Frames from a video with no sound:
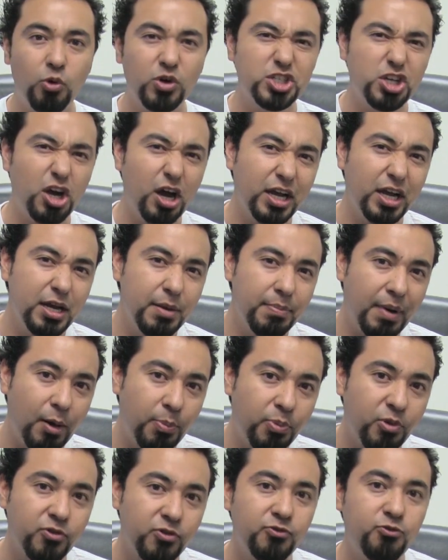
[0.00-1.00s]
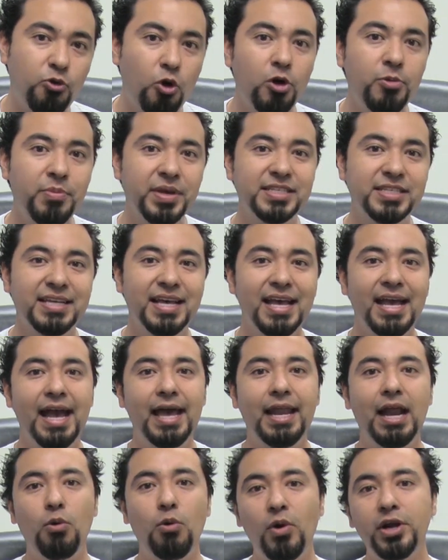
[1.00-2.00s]
we're talking about performance
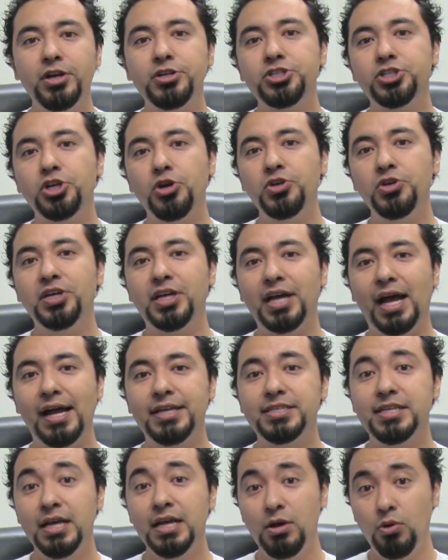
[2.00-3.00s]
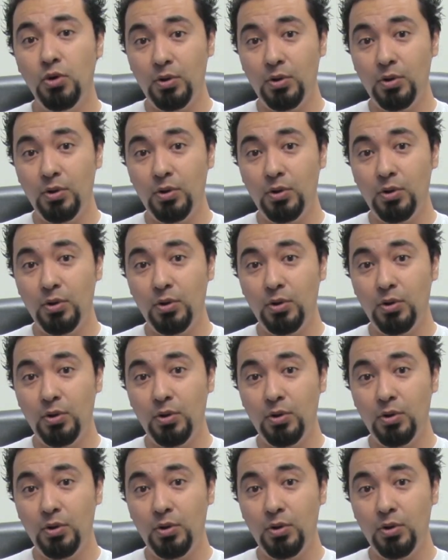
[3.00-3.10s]
and I wanna show you guys